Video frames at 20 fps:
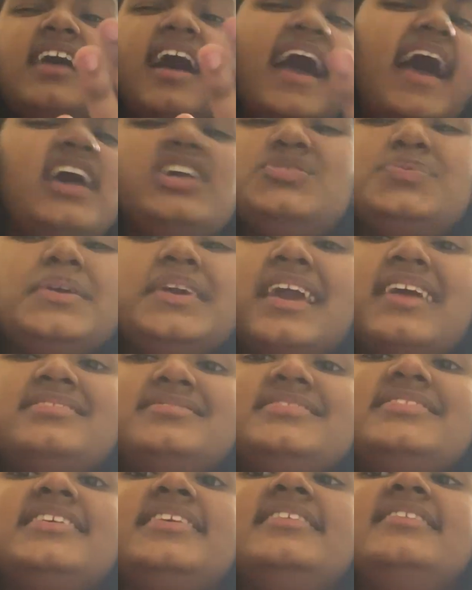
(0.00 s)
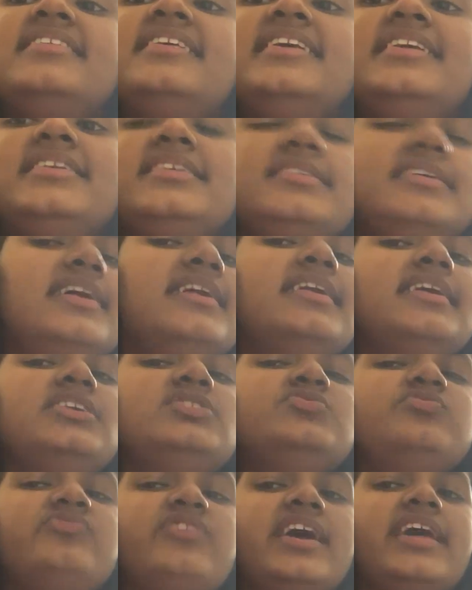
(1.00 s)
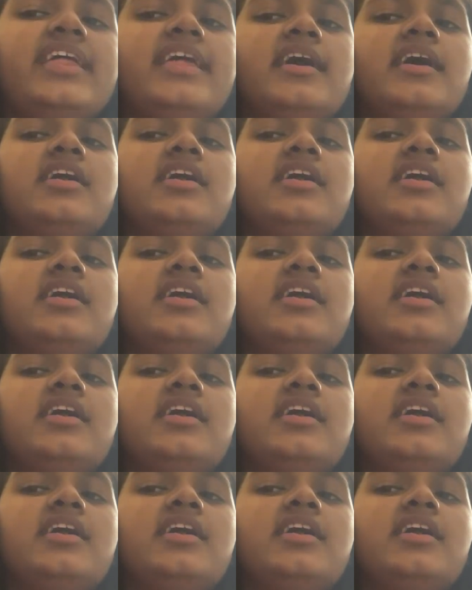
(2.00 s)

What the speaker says: as we can see, the internet is very